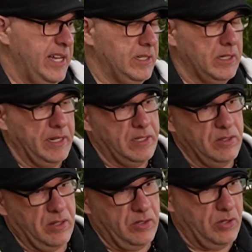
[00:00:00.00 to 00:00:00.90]
and like
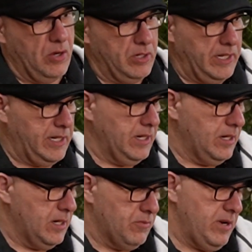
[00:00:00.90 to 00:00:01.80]
you go to like
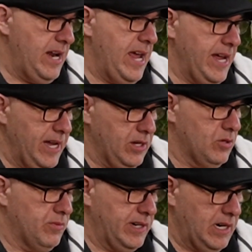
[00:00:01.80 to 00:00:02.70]
an AA, go
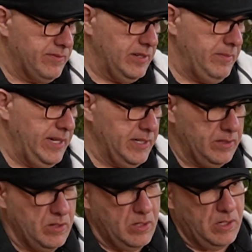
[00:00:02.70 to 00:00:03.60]
to a recovery meeting,
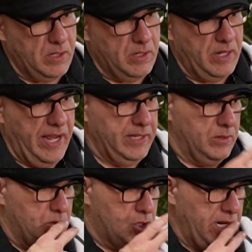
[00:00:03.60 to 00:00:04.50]
and
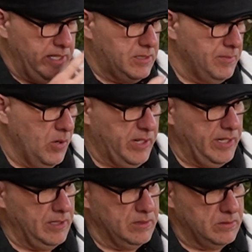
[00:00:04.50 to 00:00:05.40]
chain
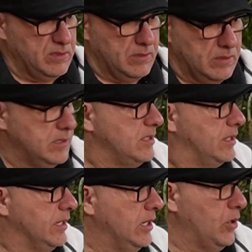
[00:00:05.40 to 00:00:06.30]
smoking,
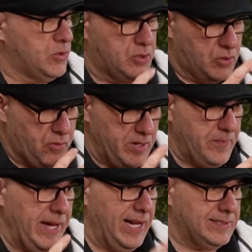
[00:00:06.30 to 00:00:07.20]
you know, 3
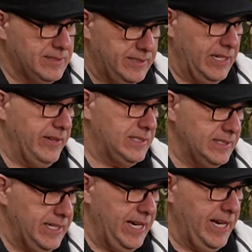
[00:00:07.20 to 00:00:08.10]
packs of cigarettes a
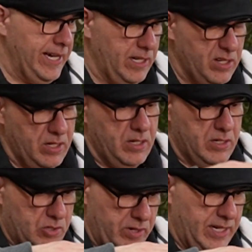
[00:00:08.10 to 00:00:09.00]
day,
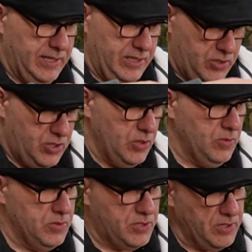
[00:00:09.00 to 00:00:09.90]
drinking these
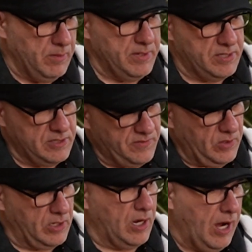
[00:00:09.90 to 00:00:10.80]
huge thermoses
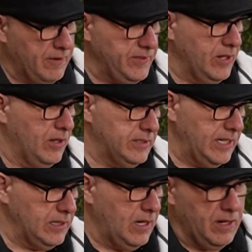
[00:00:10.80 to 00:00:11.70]
full of coffee all day
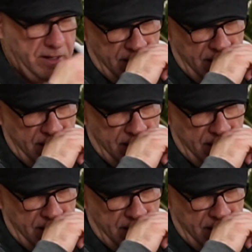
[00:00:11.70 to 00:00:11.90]
long.